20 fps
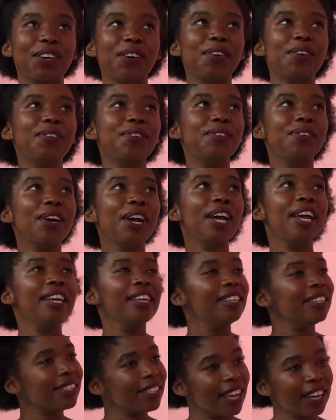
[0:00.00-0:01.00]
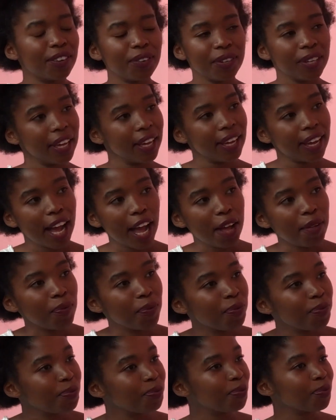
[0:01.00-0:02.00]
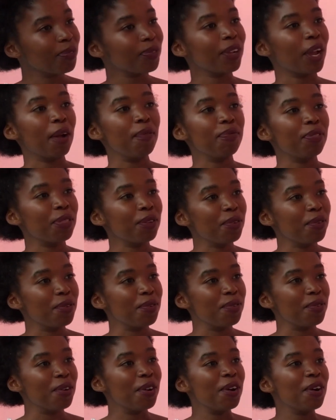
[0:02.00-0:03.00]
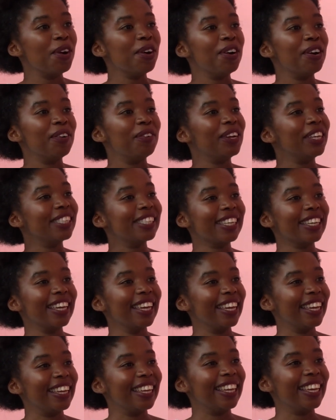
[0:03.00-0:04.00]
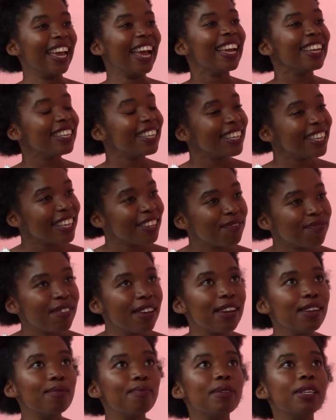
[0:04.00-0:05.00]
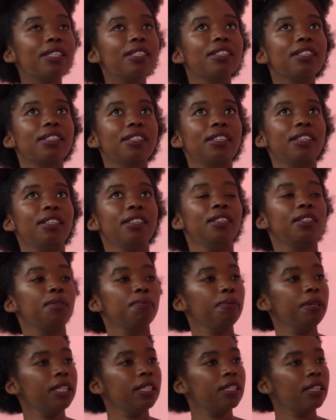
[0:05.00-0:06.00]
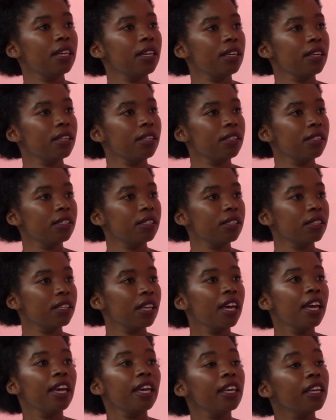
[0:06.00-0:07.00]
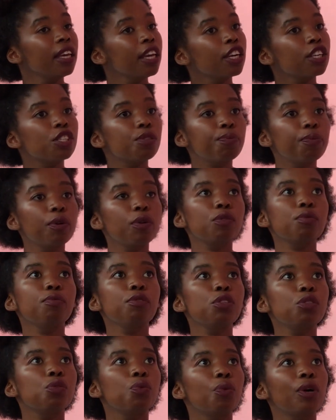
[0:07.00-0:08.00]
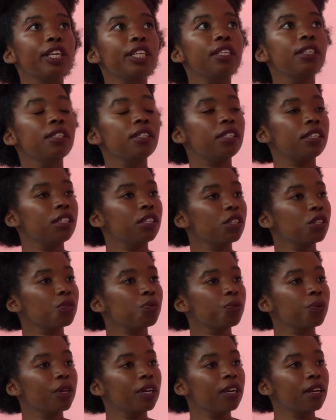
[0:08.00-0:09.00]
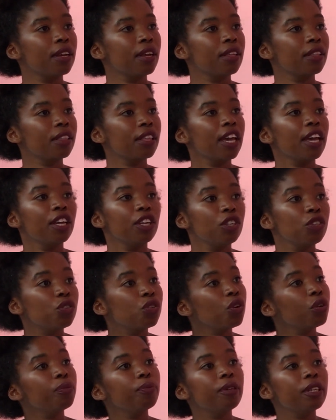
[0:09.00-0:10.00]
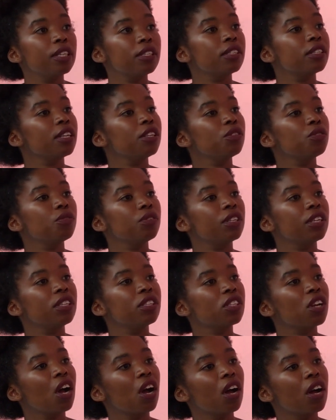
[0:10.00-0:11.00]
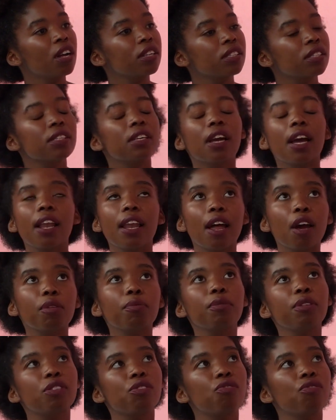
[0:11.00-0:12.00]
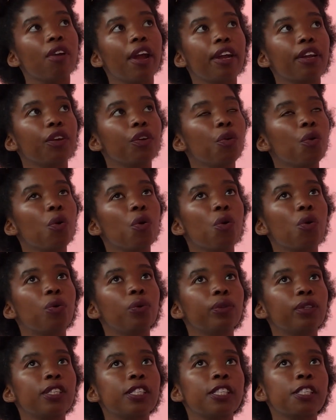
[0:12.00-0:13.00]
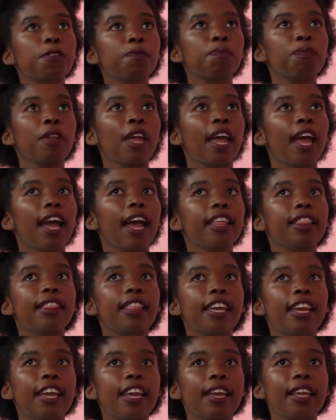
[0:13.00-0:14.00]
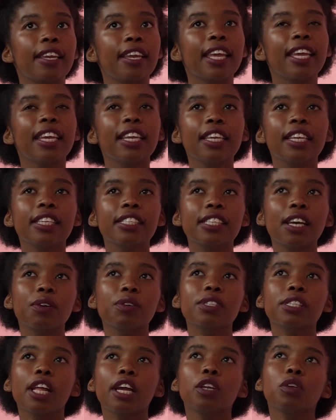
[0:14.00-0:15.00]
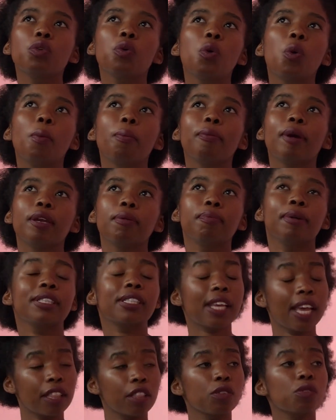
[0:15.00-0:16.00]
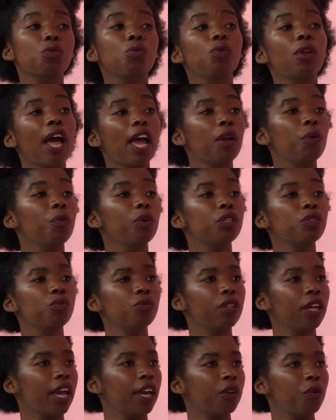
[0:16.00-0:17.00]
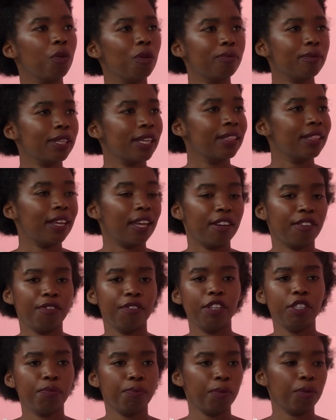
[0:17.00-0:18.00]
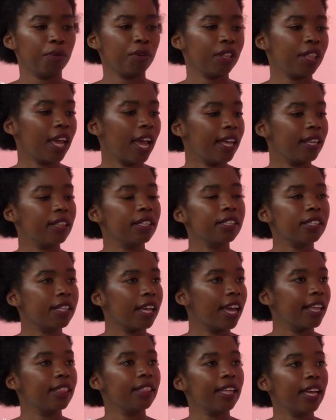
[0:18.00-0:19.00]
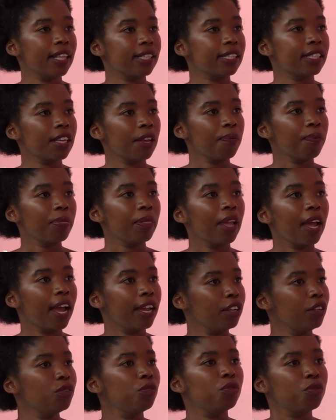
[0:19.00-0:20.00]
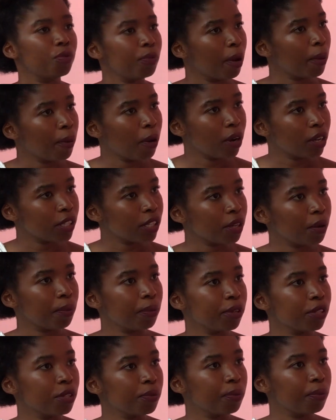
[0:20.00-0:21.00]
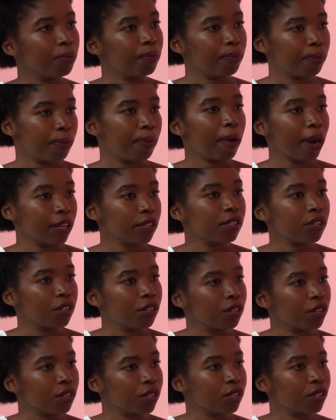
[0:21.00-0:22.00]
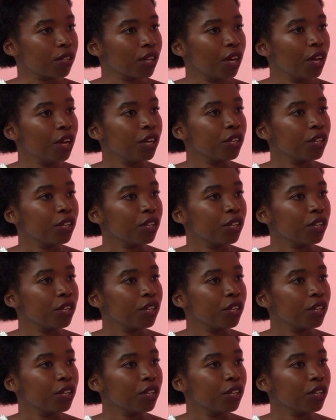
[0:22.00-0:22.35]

So he's like, okay, come. Come through. Wait again. And he made me sit in his meetings. Yeah. He exposed me to what he deals with. He showed me his day-to-day tasks. He allowed me to write notes. And then in it, I was like, no, man. But at the school I went to, they had a website, they had Facebook, they had this, they had that. Mm. I need to do my marketing practicals.